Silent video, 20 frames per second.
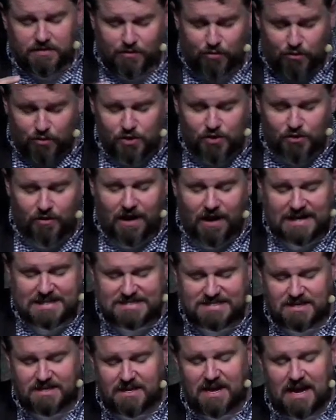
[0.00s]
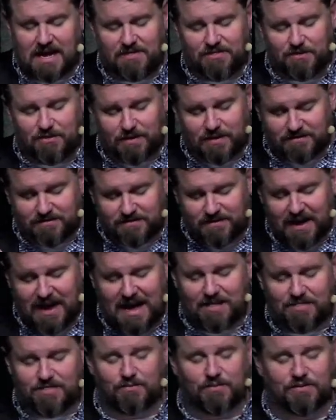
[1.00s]
through Christ today, through his
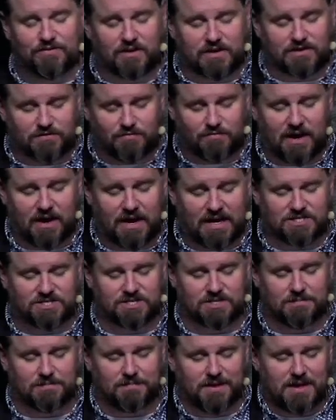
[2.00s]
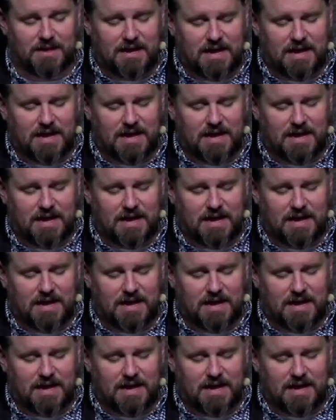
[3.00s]
death, through his resurrection,